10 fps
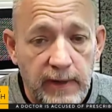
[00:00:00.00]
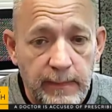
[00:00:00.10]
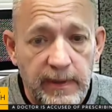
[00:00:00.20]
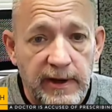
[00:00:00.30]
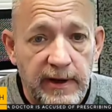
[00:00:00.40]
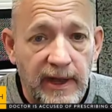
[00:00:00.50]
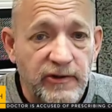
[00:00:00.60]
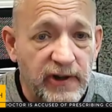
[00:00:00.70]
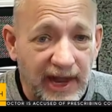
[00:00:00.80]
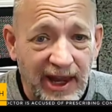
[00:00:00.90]
limited
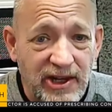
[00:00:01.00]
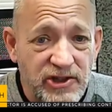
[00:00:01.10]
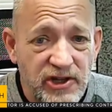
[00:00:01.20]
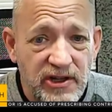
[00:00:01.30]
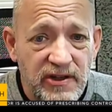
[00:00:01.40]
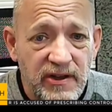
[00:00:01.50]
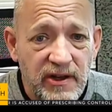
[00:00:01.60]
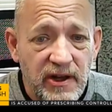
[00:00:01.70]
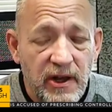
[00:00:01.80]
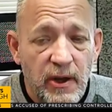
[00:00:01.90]
education
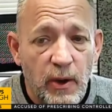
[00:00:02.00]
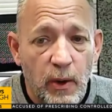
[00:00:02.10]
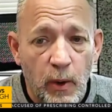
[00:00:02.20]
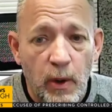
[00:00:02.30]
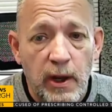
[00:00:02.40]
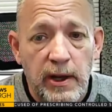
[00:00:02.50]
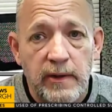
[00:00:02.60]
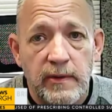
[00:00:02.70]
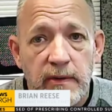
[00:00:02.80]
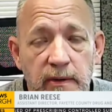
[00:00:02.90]

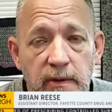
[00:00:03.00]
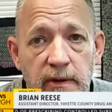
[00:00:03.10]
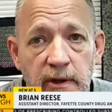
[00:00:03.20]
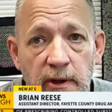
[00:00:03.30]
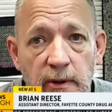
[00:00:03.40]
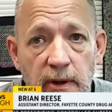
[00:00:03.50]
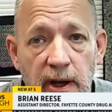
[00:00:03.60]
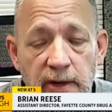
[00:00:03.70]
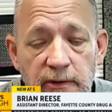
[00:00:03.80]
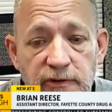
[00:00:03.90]
on you know
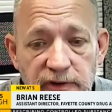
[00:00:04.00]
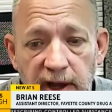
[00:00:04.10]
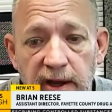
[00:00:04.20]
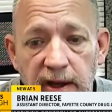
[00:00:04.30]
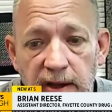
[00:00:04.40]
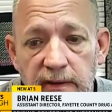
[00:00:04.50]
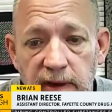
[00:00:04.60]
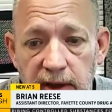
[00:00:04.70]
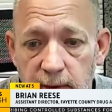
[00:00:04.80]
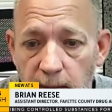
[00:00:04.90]
understanding
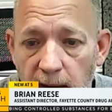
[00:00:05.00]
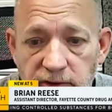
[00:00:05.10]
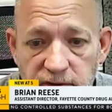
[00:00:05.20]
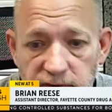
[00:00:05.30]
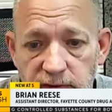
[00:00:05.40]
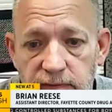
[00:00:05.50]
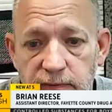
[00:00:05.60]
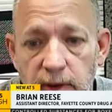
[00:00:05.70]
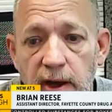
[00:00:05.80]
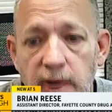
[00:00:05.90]
the interactions of
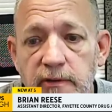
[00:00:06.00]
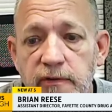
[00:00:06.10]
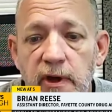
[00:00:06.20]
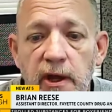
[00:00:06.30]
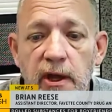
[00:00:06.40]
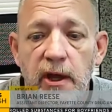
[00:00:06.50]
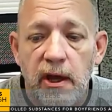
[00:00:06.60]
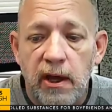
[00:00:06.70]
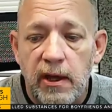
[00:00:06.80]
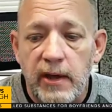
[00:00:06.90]
drugs
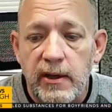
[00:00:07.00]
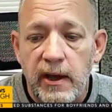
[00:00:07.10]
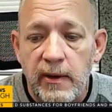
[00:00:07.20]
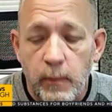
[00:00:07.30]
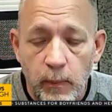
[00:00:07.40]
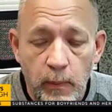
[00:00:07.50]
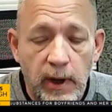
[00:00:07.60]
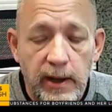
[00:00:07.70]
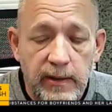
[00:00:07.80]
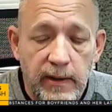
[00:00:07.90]
and and
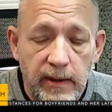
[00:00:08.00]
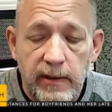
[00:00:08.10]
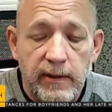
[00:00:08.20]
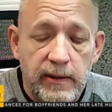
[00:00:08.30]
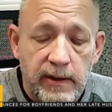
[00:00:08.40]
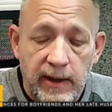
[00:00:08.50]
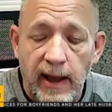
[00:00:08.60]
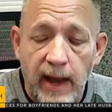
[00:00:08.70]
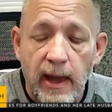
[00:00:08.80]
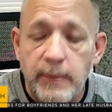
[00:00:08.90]
what
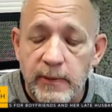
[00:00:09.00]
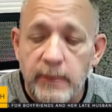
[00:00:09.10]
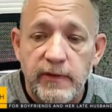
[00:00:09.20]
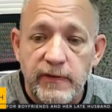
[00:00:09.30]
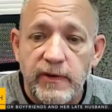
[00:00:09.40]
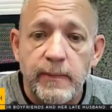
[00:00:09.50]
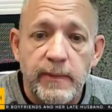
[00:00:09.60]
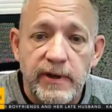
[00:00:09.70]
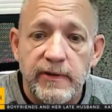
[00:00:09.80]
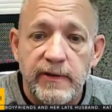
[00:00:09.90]
can happen when
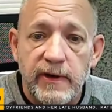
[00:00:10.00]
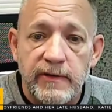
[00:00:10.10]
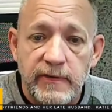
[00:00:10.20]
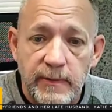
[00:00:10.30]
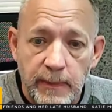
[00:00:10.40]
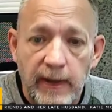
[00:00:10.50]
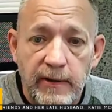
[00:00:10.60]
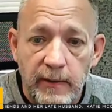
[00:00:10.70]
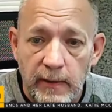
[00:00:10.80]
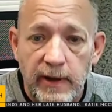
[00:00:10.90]
someone is, is
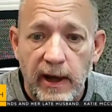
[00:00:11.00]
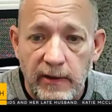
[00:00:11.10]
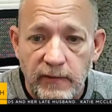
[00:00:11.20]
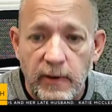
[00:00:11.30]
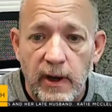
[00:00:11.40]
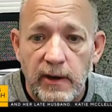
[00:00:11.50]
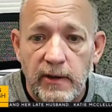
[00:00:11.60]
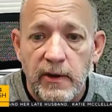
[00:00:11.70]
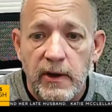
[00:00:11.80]
dependent on that drug.